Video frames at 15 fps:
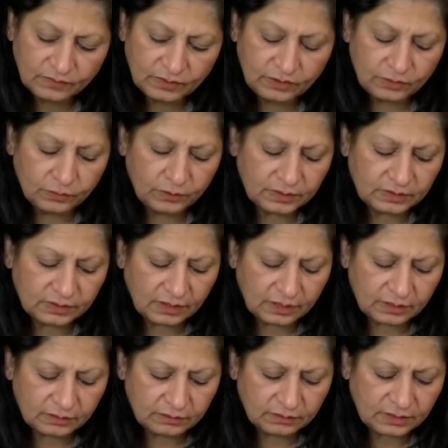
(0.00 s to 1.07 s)
you want
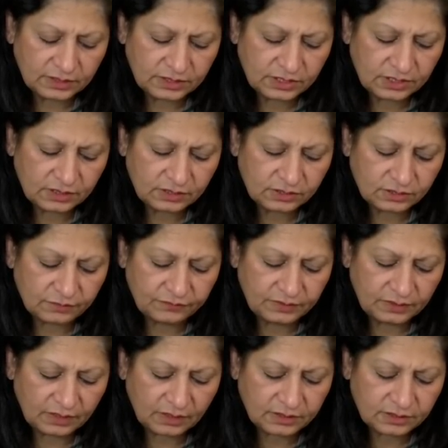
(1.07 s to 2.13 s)
like no know a change of
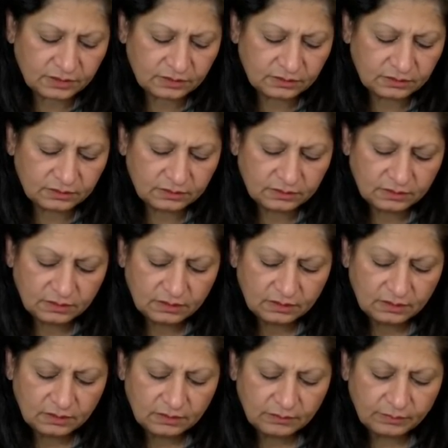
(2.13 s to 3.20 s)
direction
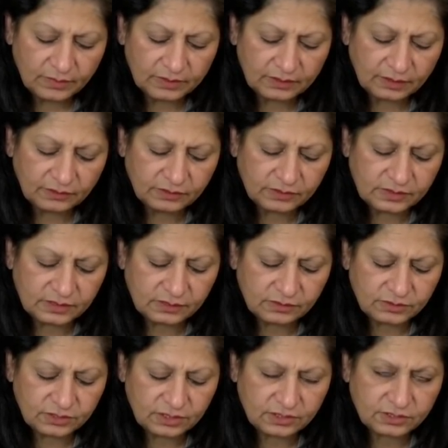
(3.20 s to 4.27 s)
but i don't see you
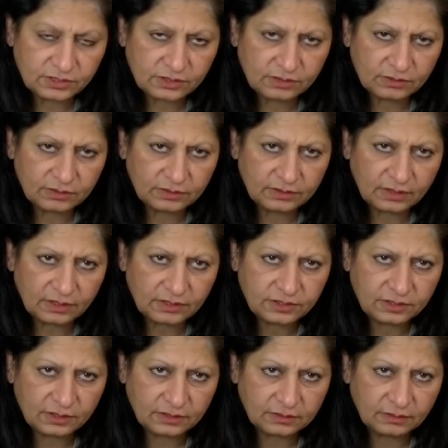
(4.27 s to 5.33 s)
changing your
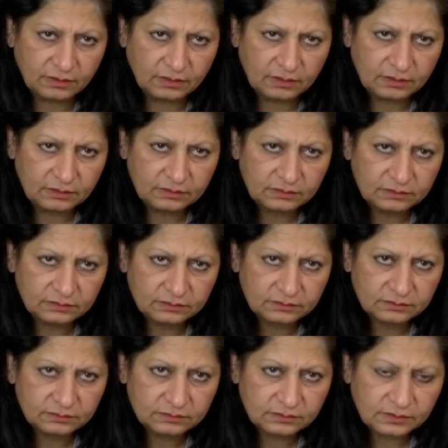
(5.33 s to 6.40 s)
direction at all
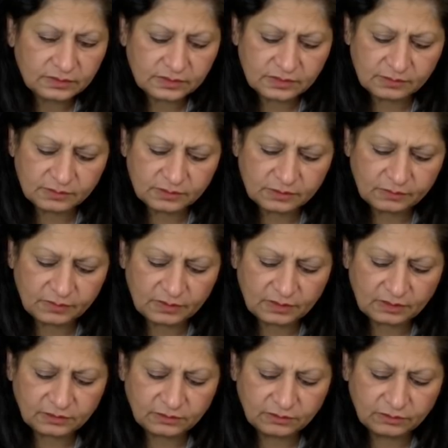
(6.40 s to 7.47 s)
it seems to be
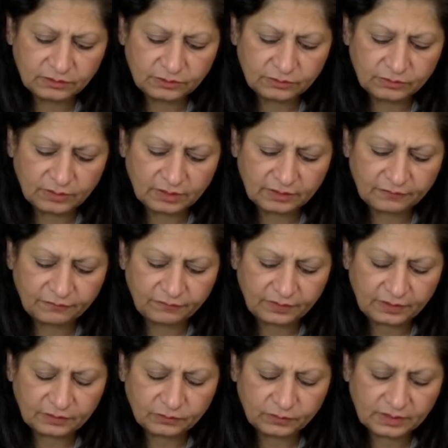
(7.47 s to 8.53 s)
that you know you are
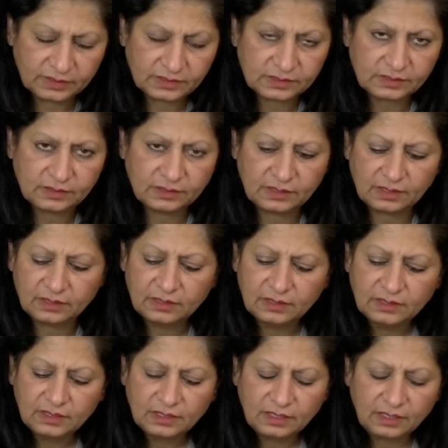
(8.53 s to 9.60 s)
afraid when i see the
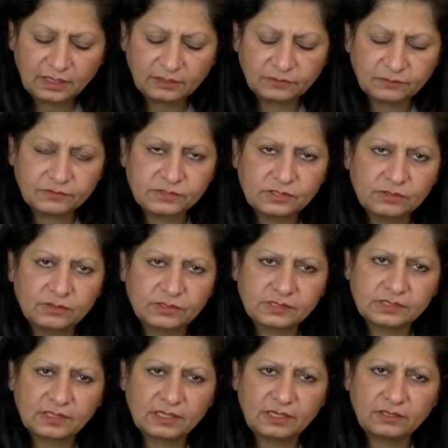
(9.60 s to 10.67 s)
eight of swords
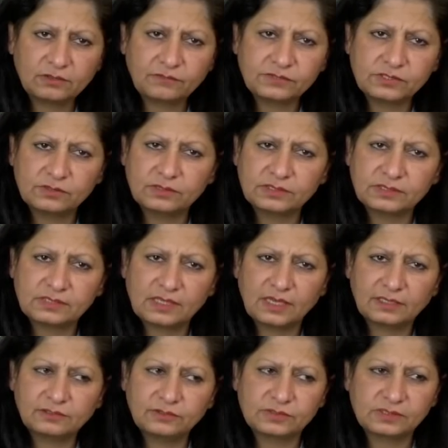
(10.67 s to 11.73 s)
the eight of swords
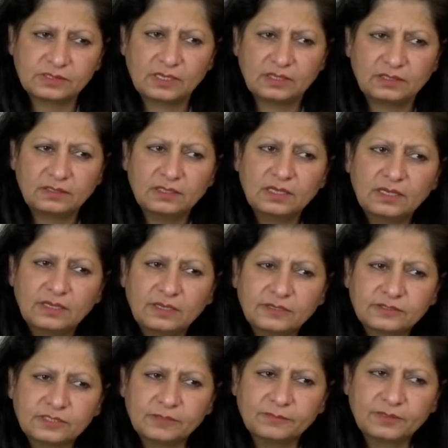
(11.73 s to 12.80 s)
that you say
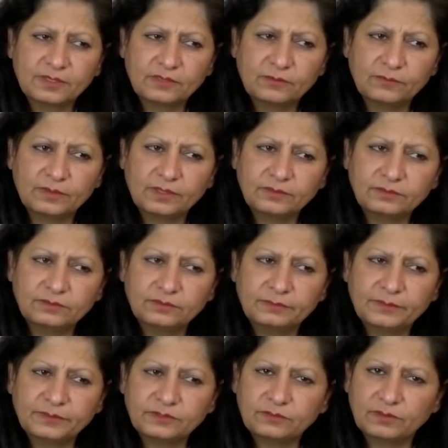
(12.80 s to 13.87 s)
something you want to do
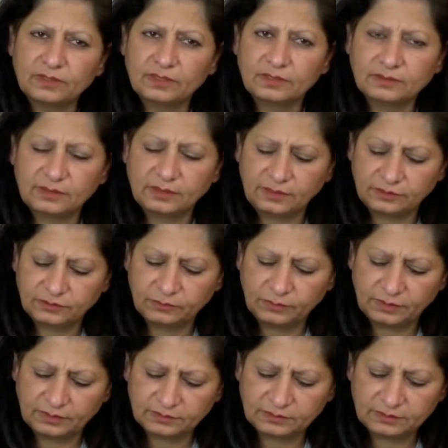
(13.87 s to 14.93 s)
but you are not really doing
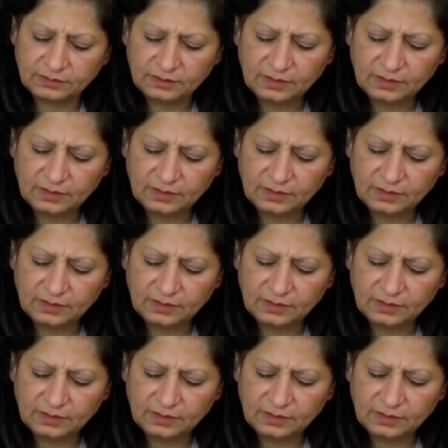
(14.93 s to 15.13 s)
it